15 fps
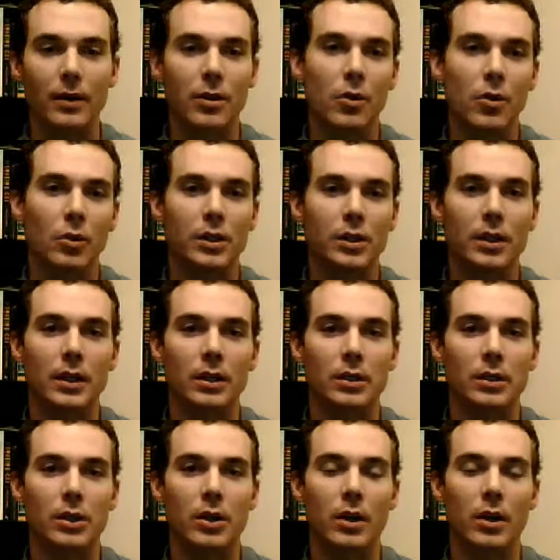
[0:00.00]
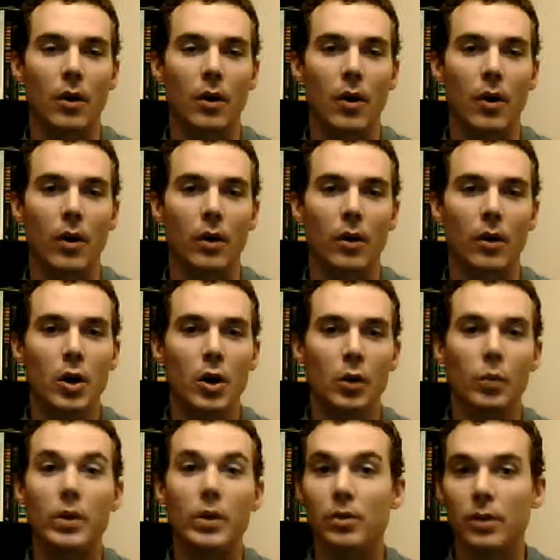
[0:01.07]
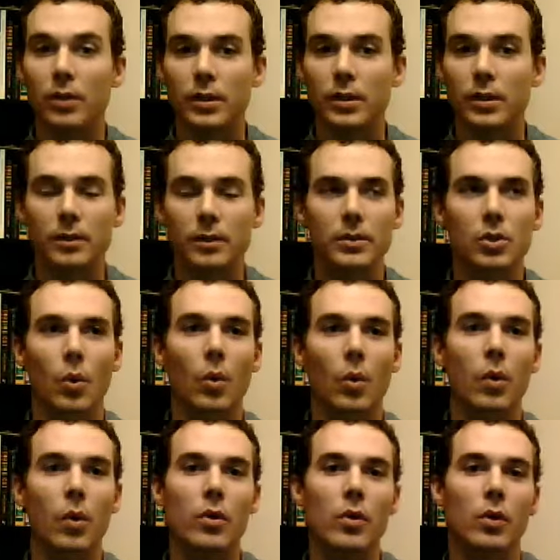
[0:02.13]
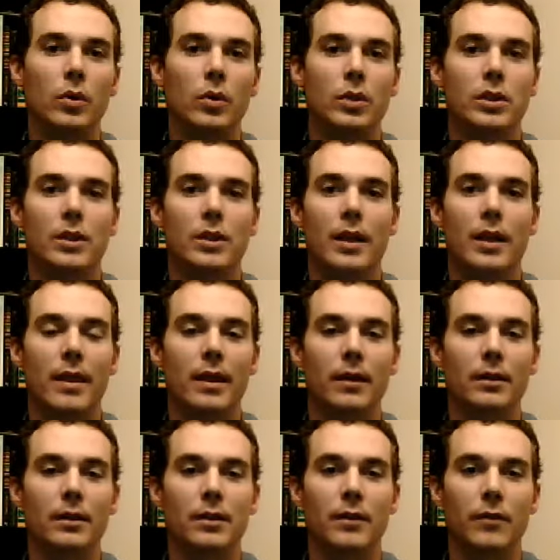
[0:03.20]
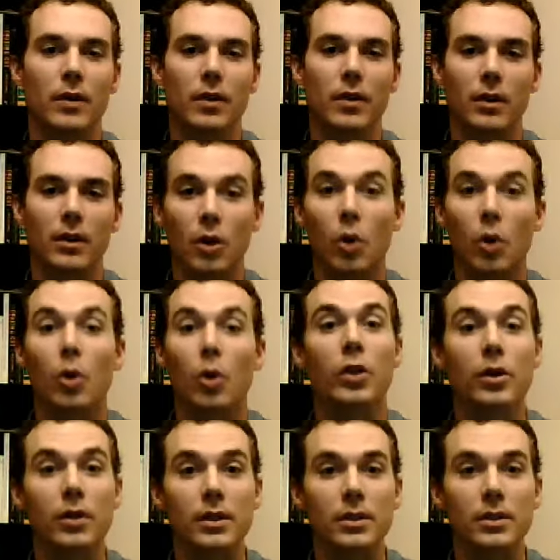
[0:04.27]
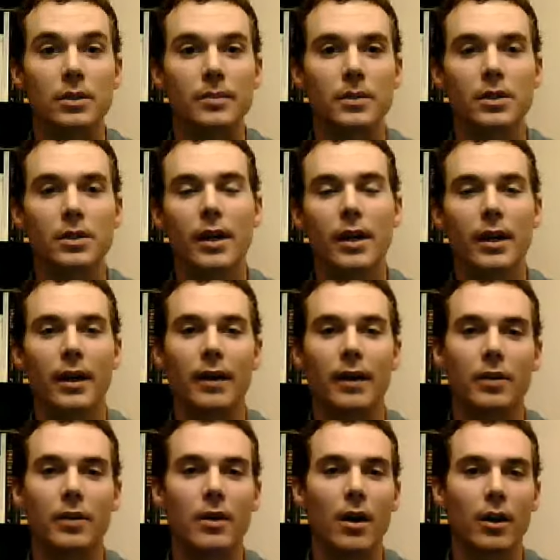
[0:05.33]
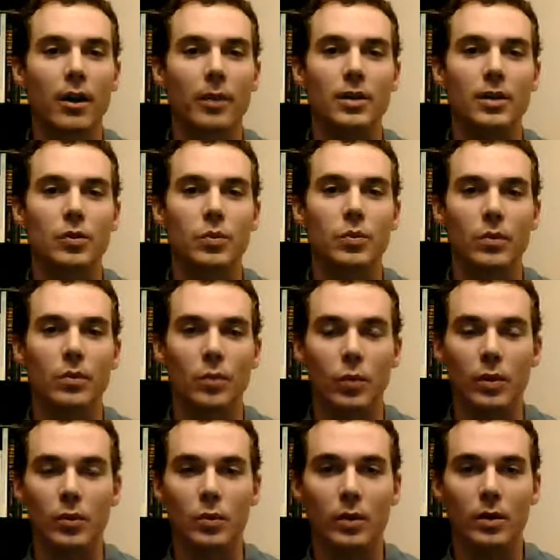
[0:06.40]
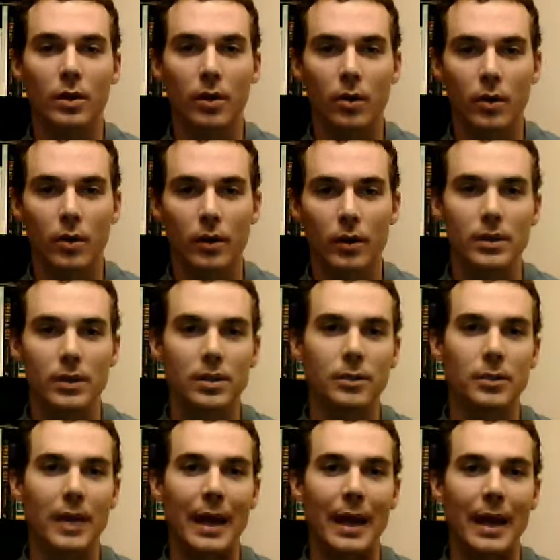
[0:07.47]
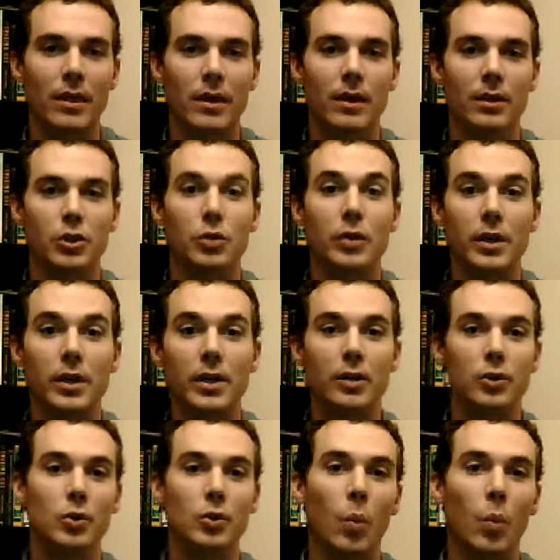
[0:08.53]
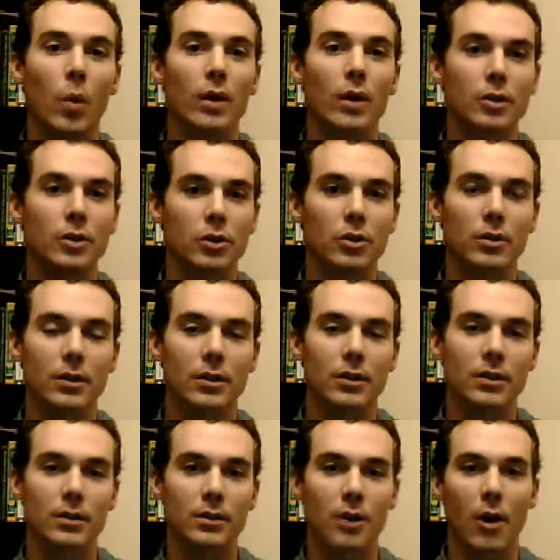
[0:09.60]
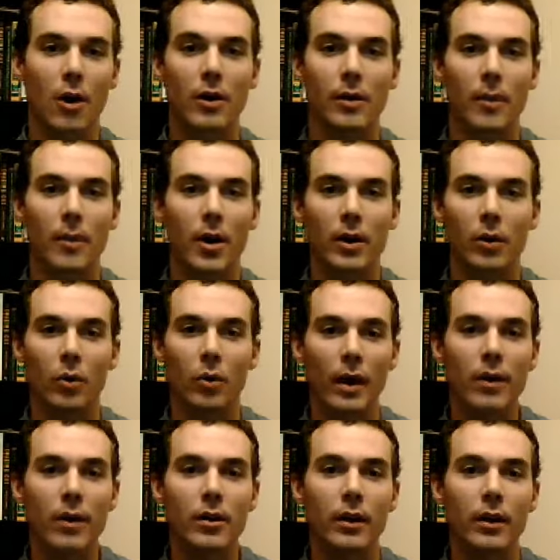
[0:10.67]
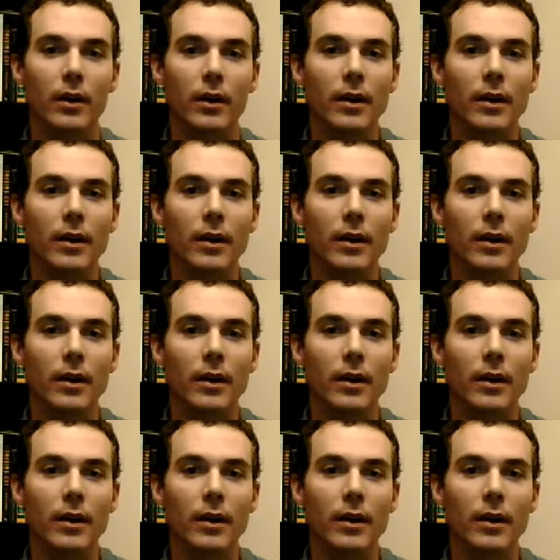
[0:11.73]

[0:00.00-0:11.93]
those things that are regionalisms or those things, if colloquialisms. If a document is riddled with colloquialisms and things unique to one certain target market or area,